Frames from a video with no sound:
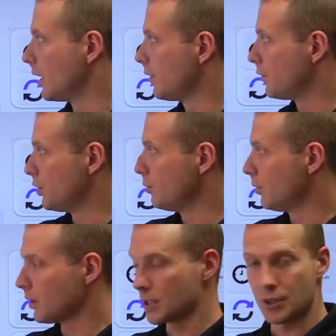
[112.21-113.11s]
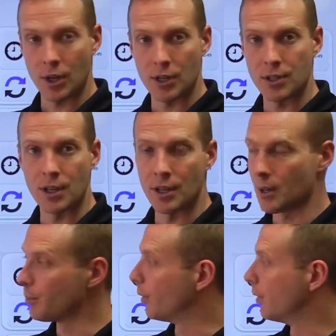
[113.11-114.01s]
If you want to change that
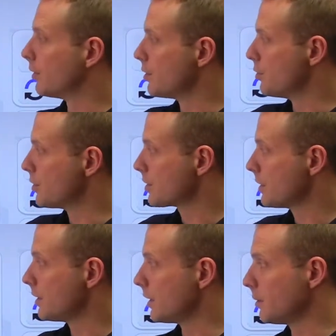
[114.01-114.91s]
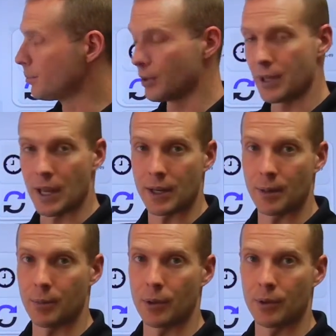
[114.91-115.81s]
number, you just need to input that
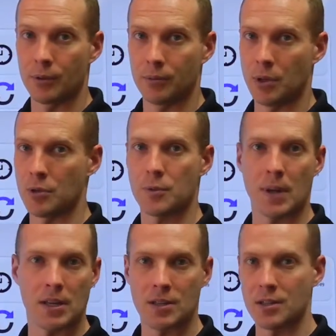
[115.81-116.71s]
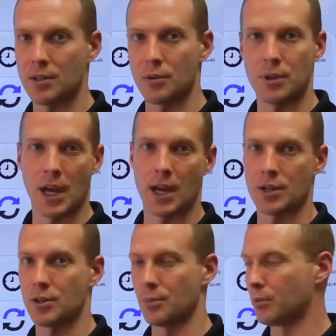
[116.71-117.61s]
number, no spaces, no
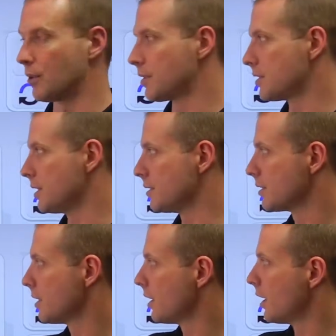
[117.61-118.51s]
dash, no parentheses,